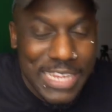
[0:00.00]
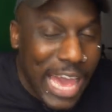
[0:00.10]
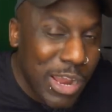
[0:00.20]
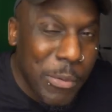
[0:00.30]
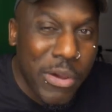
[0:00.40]
It's
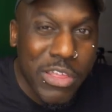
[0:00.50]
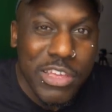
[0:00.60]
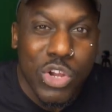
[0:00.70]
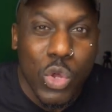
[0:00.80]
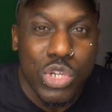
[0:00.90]
kind of a part of
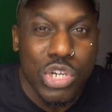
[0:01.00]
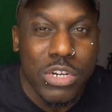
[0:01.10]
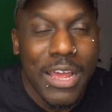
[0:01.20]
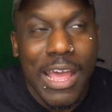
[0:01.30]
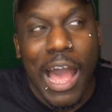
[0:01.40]
their
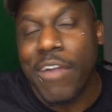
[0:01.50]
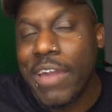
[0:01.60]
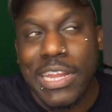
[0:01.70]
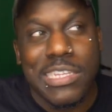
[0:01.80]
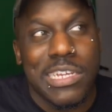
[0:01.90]
culture. I've
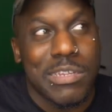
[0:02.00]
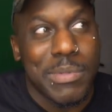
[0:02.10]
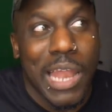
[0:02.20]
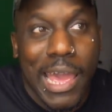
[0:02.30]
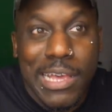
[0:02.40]
had it done to
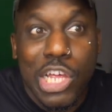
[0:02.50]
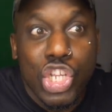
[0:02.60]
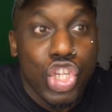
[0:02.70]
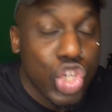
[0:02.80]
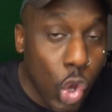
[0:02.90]
me like
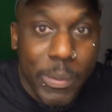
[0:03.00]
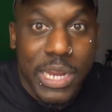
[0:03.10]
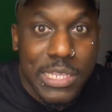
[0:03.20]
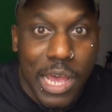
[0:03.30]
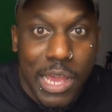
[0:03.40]
so
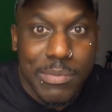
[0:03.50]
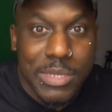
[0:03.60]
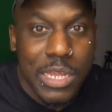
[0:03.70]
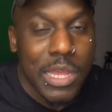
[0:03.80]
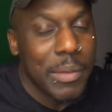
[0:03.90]
many
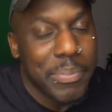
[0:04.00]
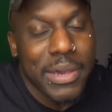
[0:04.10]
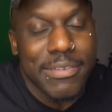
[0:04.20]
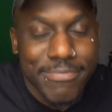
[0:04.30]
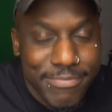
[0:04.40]
times,
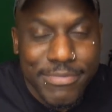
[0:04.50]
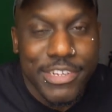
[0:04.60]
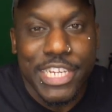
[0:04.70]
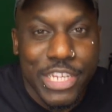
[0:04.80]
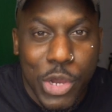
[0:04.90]
but
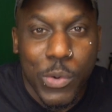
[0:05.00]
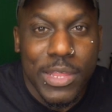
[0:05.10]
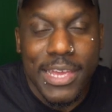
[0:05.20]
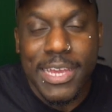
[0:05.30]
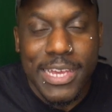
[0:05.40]
just go
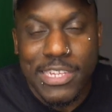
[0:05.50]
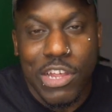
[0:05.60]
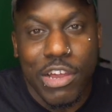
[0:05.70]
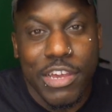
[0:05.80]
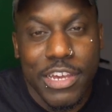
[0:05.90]
with it. It's
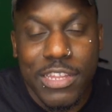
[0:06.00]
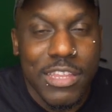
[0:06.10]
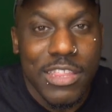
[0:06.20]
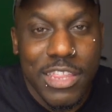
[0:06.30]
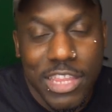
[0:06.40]
all good.
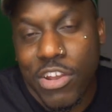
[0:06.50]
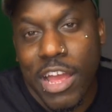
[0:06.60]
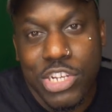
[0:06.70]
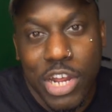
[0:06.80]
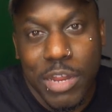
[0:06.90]
They're
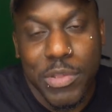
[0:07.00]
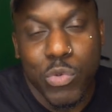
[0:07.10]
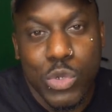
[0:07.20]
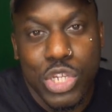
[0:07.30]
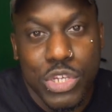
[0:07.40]
not trying to be
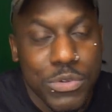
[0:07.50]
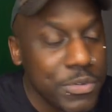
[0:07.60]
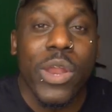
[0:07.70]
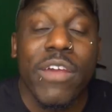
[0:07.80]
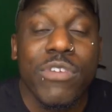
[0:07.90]
rude to you.
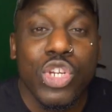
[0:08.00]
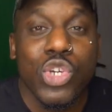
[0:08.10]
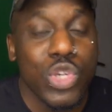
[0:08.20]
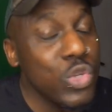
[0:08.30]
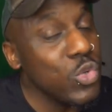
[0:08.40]
Whatever
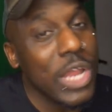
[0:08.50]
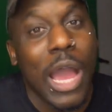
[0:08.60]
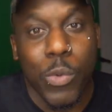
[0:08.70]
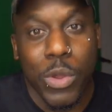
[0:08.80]
you do not